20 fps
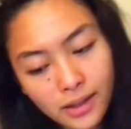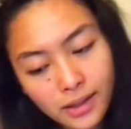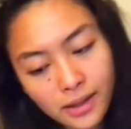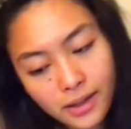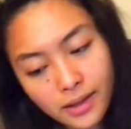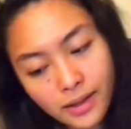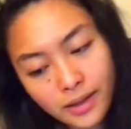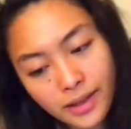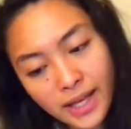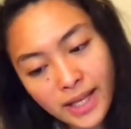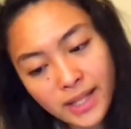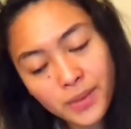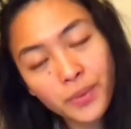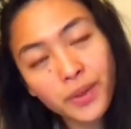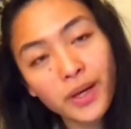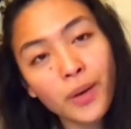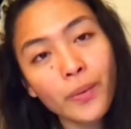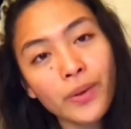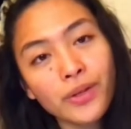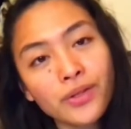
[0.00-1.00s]
That's when
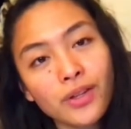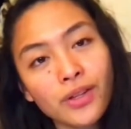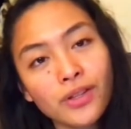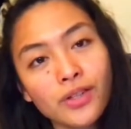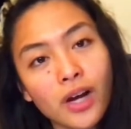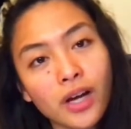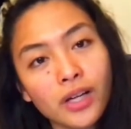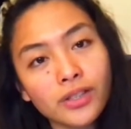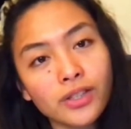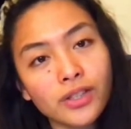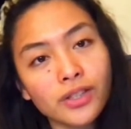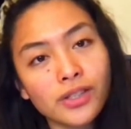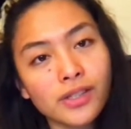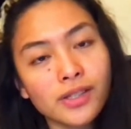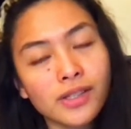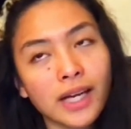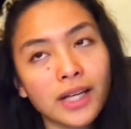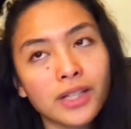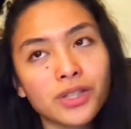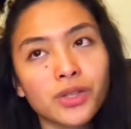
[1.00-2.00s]
I went to the doctors,
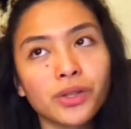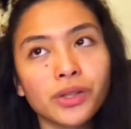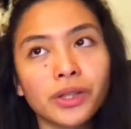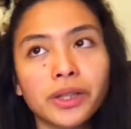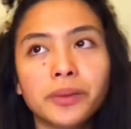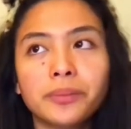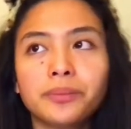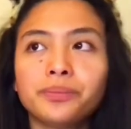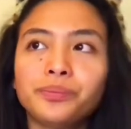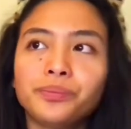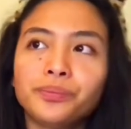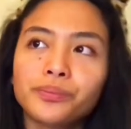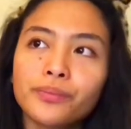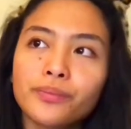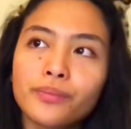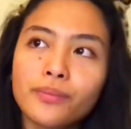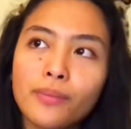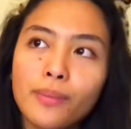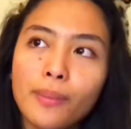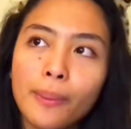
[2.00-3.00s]
actually.
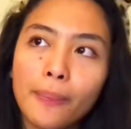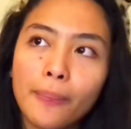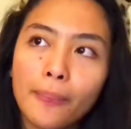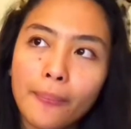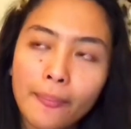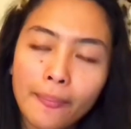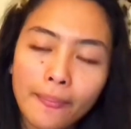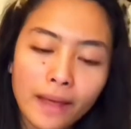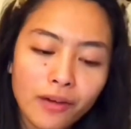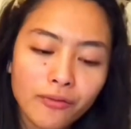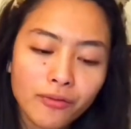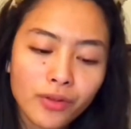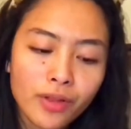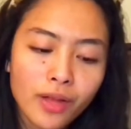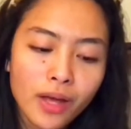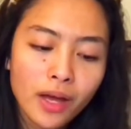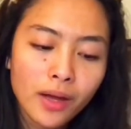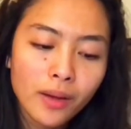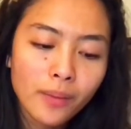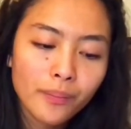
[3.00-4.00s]
After
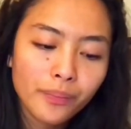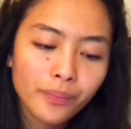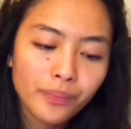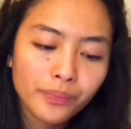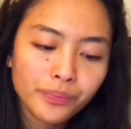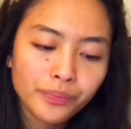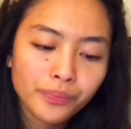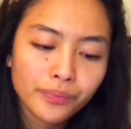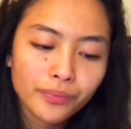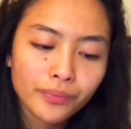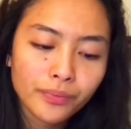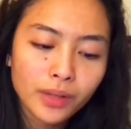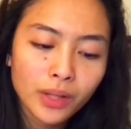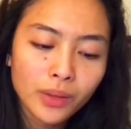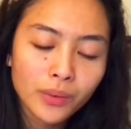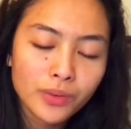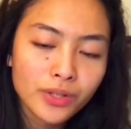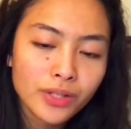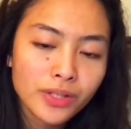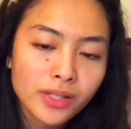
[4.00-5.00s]
that, I
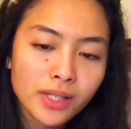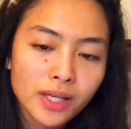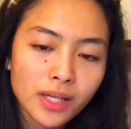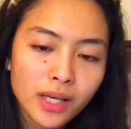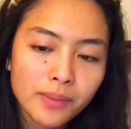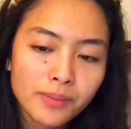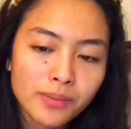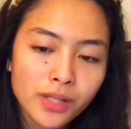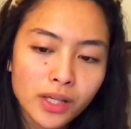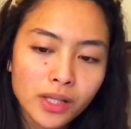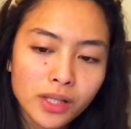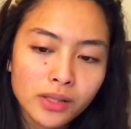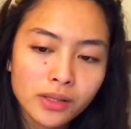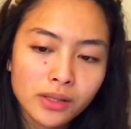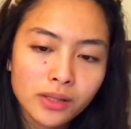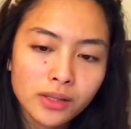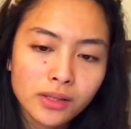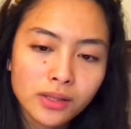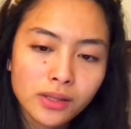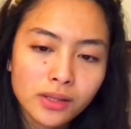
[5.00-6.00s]
was just like, I'm done.
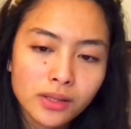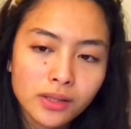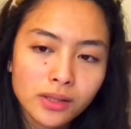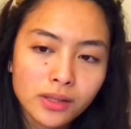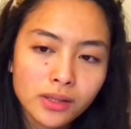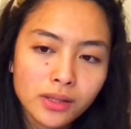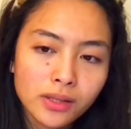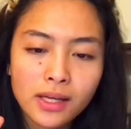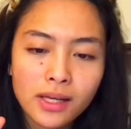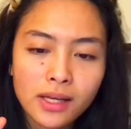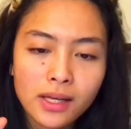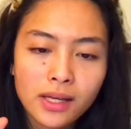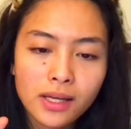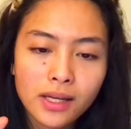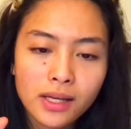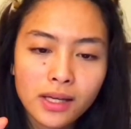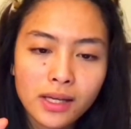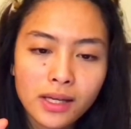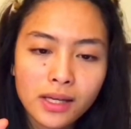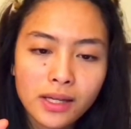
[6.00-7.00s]

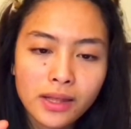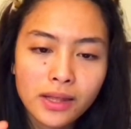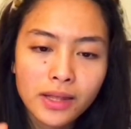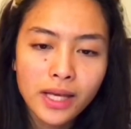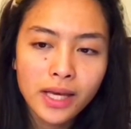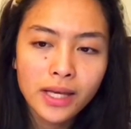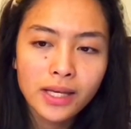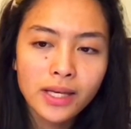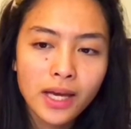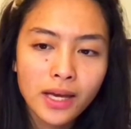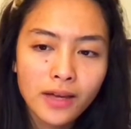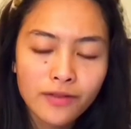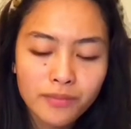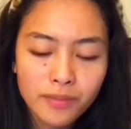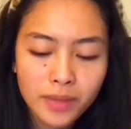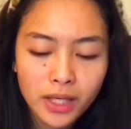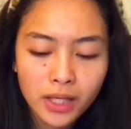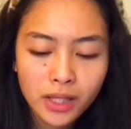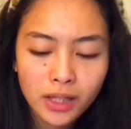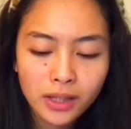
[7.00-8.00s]
They gave
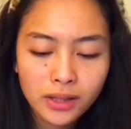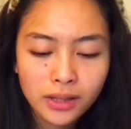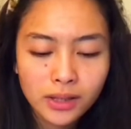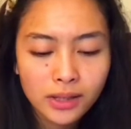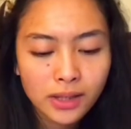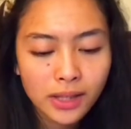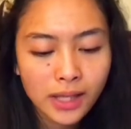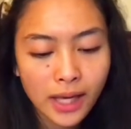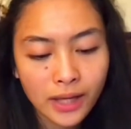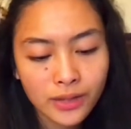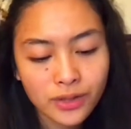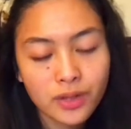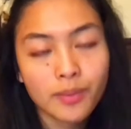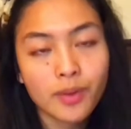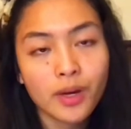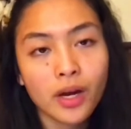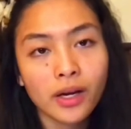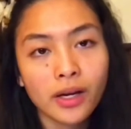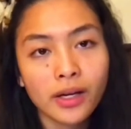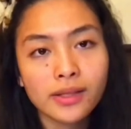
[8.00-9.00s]
me
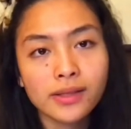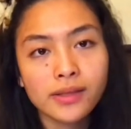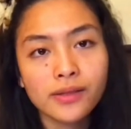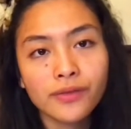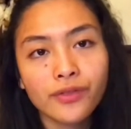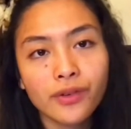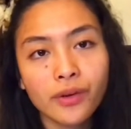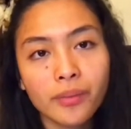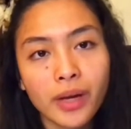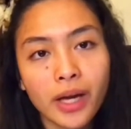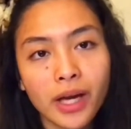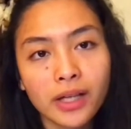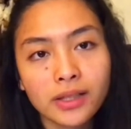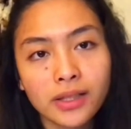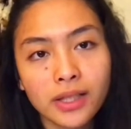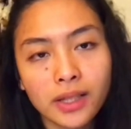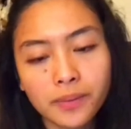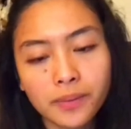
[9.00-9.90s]
antibiotics for my acne,